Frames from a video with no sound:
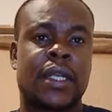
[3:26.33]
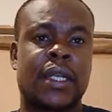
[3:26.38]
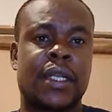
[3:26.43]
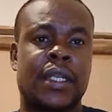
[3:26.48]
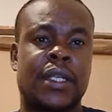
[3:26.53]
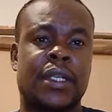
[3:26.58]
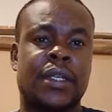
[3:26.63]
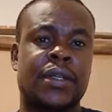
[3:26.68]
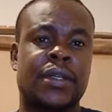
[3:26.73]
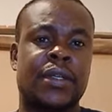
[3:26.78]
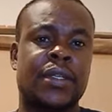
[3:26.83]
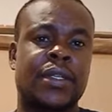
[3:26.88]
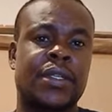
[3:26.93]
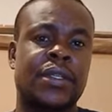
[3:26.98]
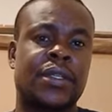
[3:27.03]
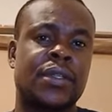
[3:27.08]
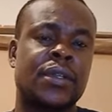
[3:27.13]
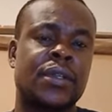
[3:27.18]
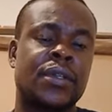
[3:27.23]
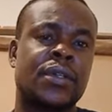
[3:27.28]

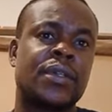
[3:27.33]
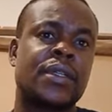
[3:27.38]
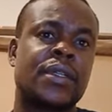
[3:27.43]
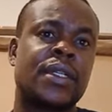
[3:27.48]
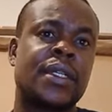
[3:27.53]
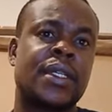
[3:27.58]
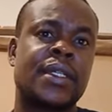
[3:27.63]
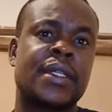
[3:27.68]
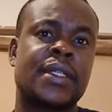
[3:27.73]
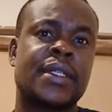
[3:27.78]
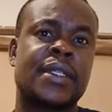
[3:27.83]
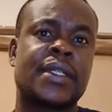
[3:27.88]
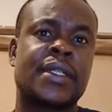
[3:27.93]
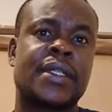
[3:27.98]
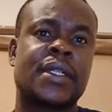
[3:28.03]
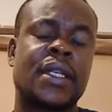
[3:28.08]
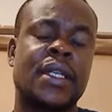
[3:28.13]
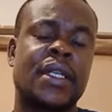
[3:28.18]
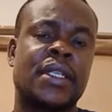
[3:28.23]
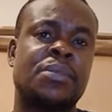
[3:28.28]

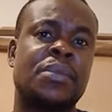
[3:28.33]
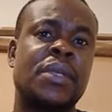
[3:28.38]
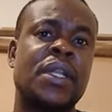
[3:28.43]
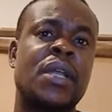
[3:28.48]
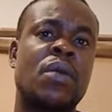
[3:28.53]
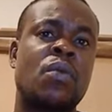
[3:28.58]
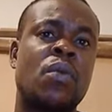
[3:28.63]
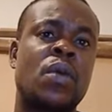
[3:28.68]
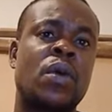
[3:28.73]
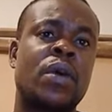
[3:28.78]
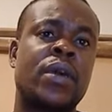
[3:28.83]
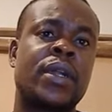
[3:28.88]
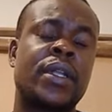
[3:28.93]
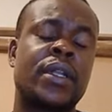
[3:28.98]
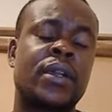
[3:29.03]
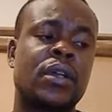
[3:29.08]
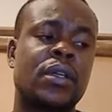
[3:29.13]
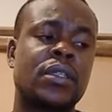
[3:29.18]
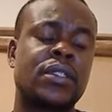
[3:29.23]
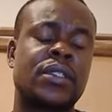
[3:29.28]
it's been a worry
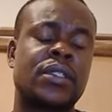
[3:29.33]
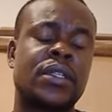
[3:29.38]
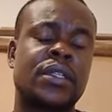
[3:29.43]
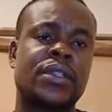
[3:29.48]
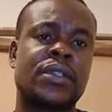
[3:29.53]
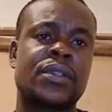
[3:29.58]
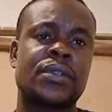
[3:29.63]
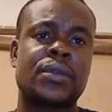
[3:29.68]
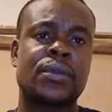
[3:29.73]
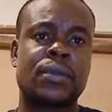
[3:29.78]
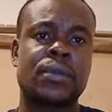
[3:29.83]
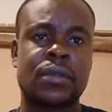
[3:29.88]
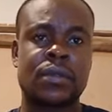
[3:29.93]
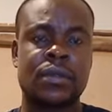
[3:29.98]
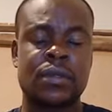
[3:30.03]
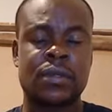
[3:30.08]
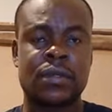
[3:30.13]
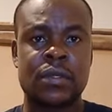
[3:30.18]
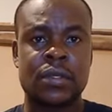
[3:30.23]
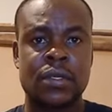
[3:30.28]
not just to
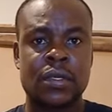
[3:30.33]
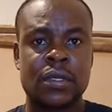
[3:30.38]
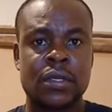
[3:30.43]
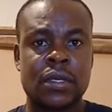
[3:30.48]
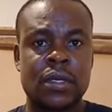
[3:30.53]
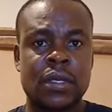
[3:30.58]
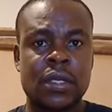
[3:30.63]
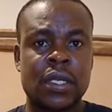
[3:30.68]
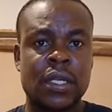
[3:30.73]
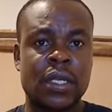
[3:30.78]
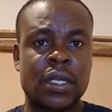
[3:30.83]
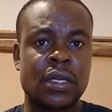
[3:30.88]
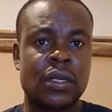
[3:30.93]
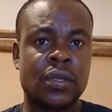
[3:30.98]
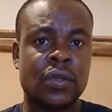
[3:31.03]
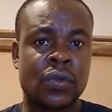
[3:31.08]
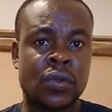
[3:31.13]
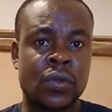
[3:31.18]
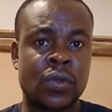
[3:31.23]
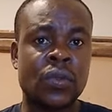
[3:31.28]

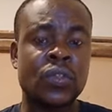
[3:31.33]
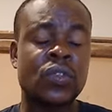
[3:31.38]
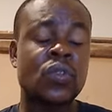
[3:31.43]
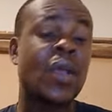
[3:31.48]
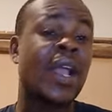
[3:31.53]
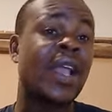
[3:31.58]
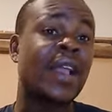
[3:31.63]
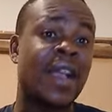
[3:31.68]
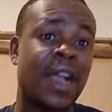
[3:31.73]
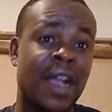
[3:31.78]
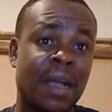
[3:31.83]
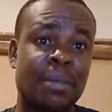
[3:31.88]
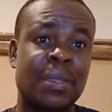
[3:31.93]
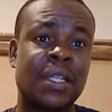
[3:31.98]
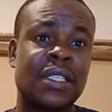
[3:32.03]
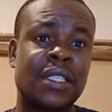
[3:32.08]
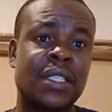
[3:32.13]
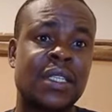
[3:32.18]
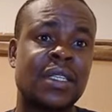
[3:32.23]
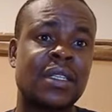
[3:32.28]
those who are
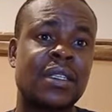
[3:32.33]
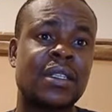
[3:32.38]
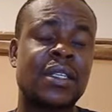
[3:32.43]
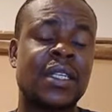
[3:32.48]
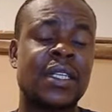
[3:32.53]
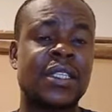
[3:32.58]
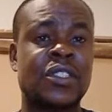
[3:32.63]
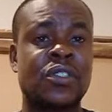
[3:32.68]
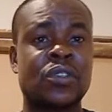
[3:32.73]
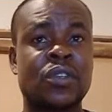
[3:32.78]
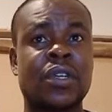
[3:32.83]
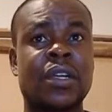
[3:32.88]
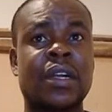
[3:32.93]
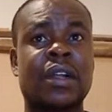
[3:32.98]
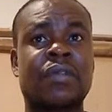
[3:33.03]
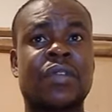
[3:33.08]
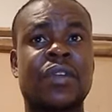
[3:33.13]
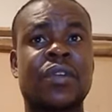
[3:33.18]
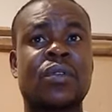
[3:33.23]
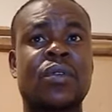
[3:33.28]
inhabiting the
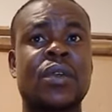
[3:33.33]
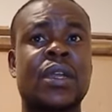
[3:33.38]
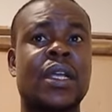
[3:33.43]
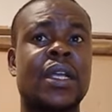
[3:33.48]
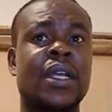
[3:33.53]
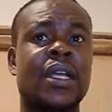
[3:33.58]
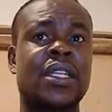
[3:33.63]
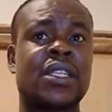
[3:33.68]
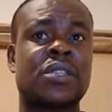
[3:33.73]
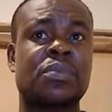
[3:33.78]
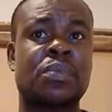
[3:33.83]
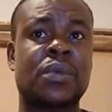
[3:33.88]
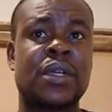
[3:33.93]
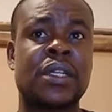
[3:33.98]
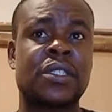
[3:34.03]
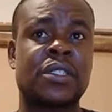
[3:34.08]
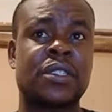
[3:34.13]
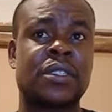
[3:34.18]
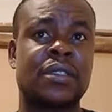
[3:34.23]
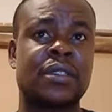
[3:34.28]
geographical
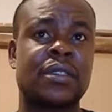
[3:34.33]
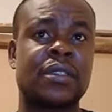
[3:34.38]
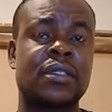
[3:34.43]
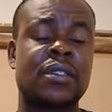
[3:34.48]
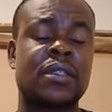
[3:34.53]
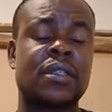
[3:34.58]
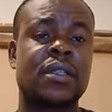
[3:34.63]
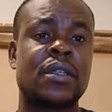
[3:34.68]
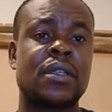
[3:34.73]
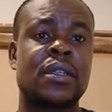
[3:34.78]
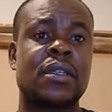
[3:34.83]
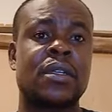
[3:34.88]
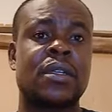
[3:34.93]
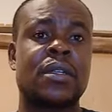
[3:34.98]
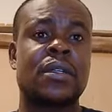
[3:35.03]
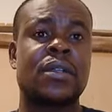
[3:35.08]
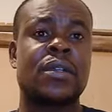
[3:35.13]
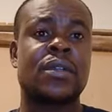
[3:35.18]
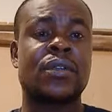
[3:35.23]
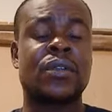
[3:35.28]
expression
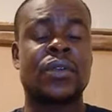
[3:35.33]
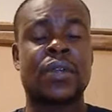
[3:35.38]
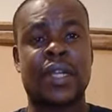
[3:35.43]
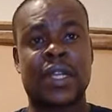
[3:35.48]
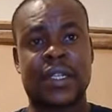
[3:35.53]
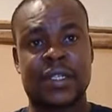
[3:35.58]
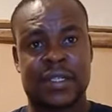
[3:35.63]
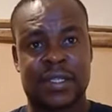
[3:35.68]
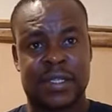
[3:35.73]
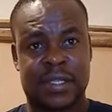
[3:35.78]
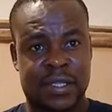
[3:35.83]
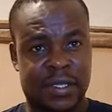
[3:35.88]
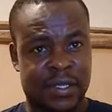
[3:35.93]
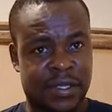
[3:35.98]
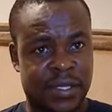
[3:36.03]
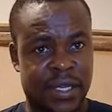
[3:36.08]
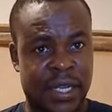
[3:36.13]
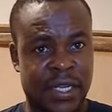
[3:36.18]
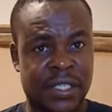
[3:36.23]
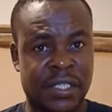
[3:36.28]
known as
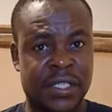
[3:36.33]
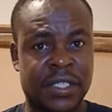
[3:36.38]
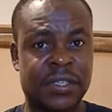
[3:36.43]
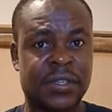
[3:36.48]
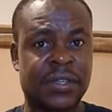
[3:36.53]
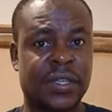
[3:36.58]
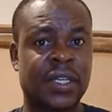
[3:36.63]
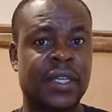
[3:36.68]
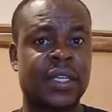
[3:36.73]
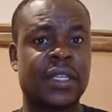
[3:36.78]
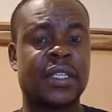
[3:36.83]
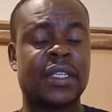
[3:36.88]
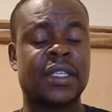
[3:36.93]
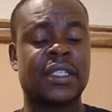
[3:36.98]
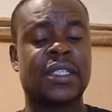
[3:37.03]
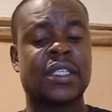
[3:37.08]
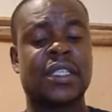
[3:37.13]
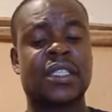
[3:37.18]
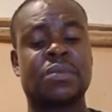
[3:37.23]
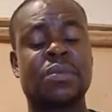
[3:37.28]
Nigeria.
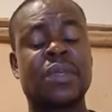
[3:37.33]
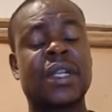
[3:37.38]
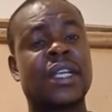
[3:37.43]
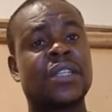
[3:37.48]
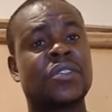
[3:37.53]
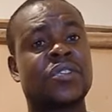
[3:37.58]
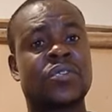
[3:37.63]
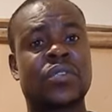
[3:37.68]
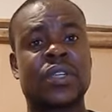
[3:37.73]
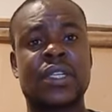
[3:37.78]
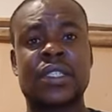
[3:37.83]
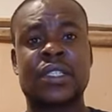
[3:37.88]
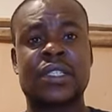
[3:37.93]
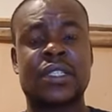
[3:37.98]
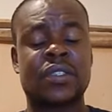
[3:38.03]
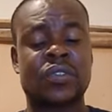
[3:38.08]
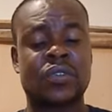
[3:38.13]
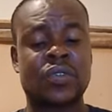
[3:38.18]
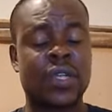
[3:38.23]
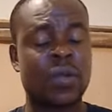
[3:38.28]
It's been a threat
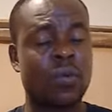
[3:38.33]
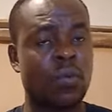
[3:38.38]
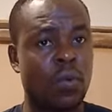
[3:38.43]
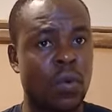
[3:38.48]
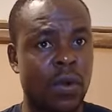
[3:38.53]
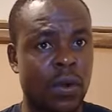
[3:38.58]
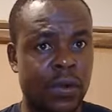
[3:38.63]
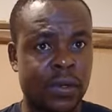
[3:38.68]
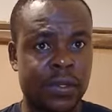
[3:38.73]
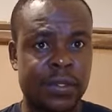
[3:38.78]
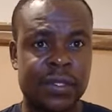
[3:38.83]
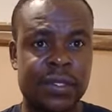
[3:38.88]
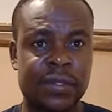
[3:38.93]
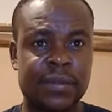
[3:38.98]
to the world.